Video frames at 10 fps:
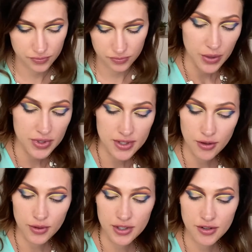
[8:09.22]
It was
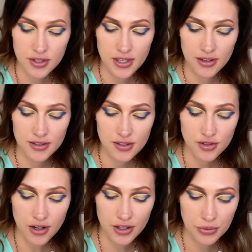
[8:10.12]
so interesting
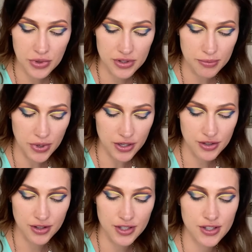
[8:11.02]
struggling with
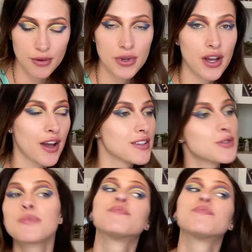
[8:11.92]
depression this year because